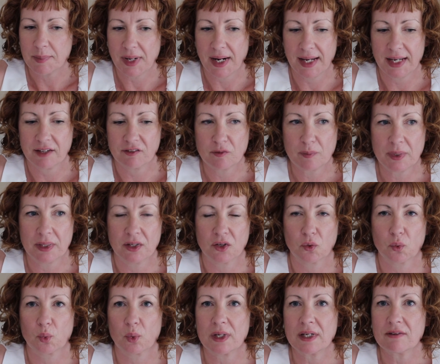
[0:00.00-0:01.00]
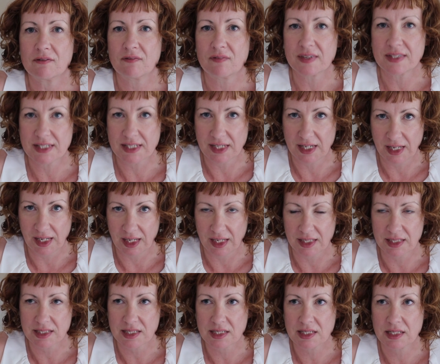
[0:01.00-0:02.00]
but I have been revisiting
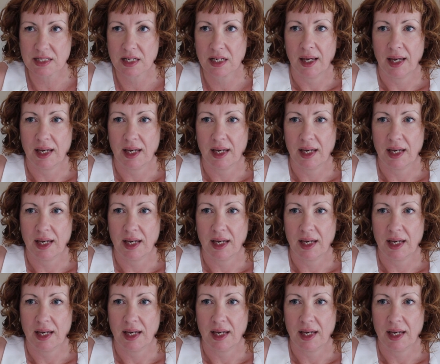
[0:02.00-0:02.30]
it